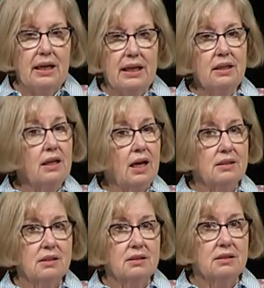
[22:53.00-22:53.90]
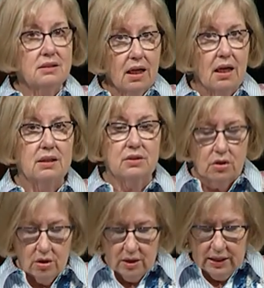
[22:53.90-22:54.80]
Eli's sons
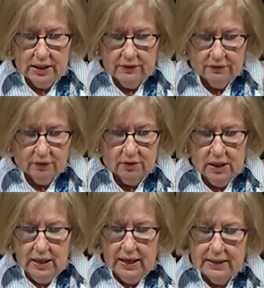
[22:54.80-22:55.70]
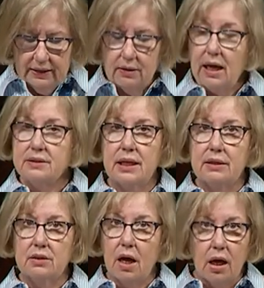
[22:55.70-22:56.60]
are evil. And Eli's
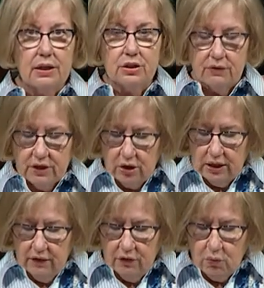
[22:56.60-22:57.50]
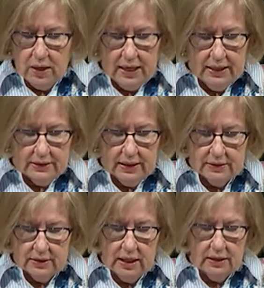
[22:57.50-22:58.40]
had knowledge of their evil ways,
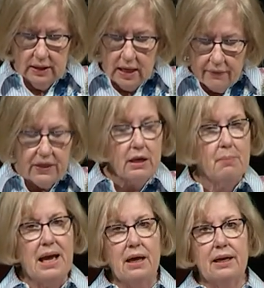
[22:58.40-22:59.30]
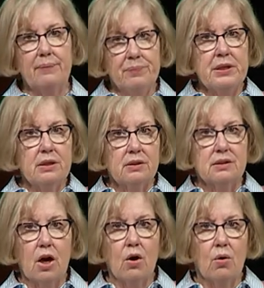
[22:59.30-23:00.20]
has done nothing about it.
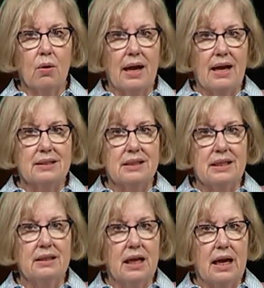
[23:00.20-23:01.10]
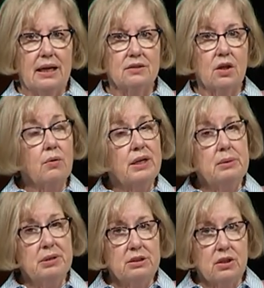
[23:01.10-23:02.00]
So, as Eli has already
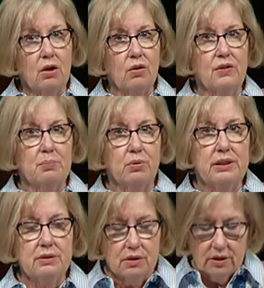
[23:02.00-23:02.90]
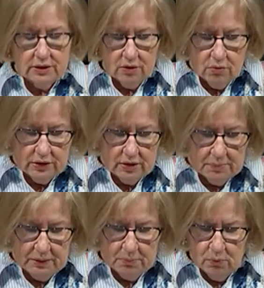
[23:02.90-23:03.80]
been told, the priesthood is going to be